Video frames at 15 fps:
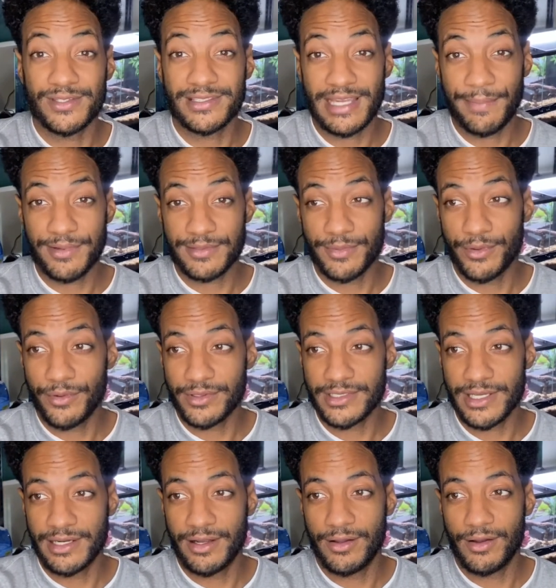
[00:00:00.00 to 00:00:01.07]
cypress mulch,
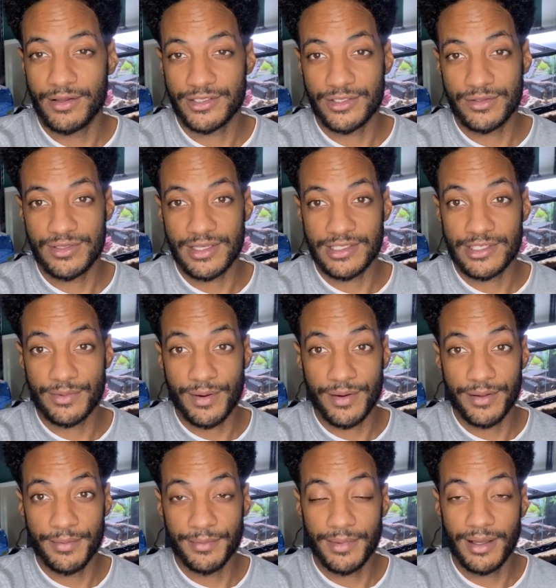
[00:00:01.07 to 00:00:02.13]
and I'll also use that
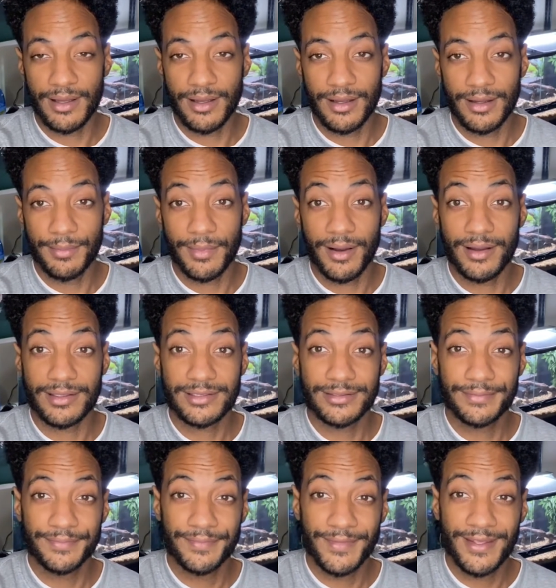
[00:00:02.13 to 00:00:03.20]
terrarium moss.
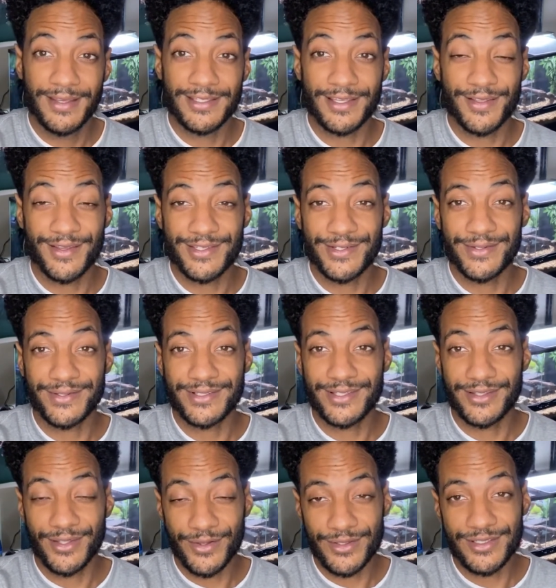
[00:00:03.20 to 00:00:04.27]
So
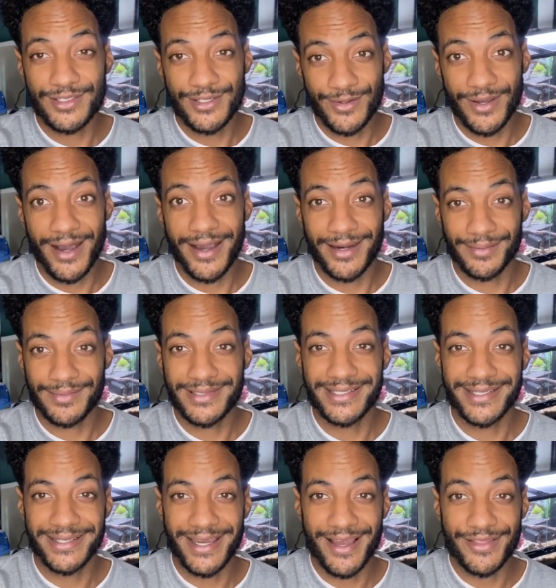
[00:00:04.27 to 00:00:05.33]
those two items
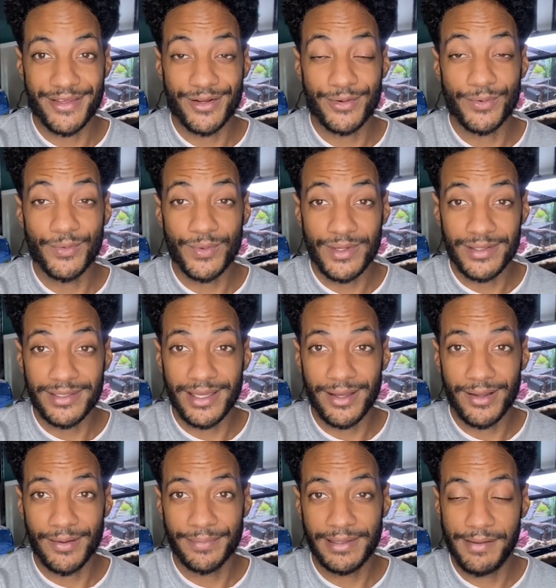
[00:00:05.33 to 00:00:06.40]
together really
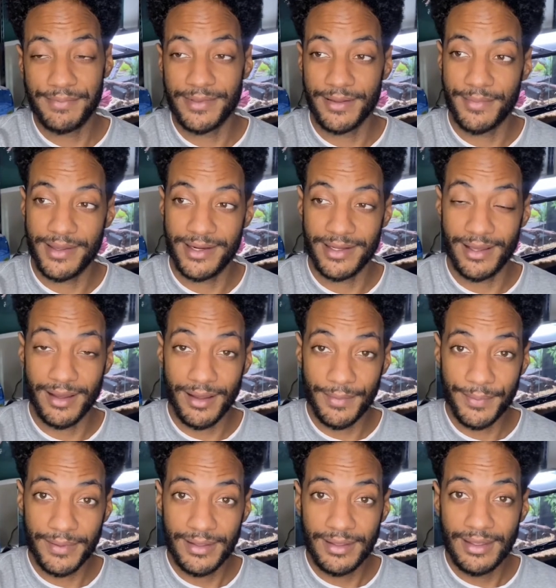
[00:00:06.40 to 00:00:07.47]
help keep the humidity
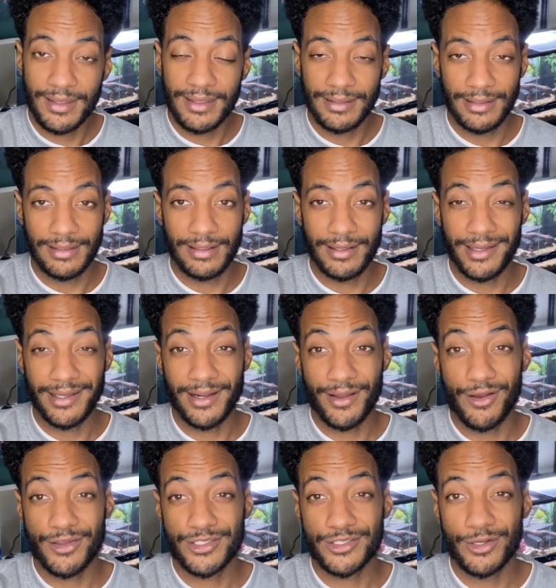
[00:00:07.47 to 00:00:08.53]
up. And I
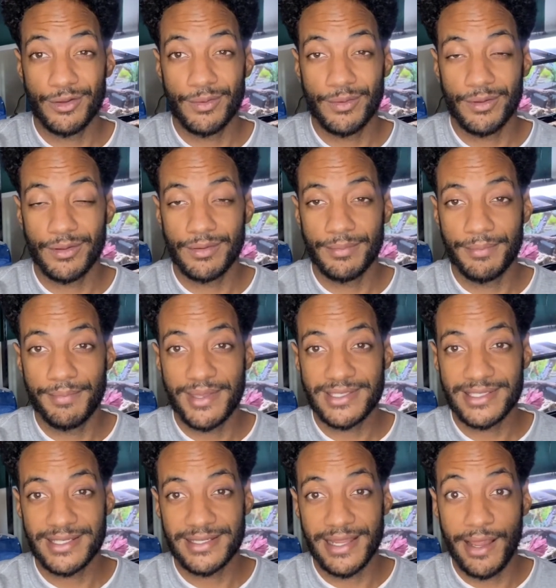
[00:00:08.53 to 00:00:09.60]
also
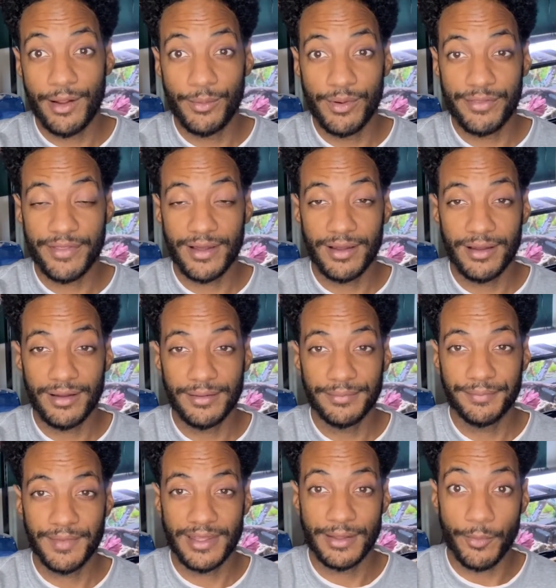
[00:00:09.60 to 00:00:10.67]
mist it down with,
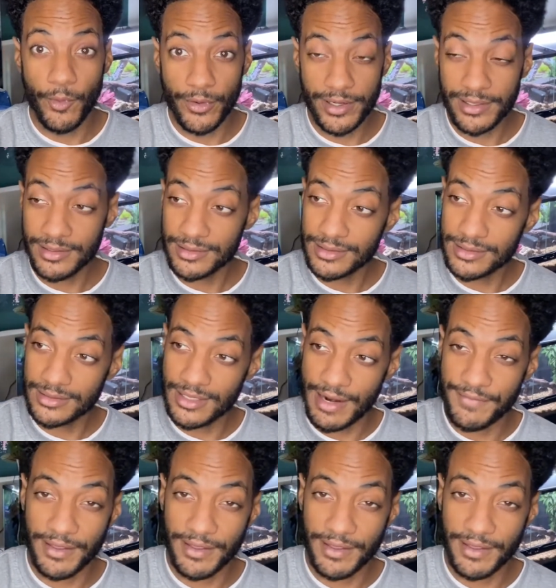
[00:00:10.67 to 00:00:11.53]
in the mornings, every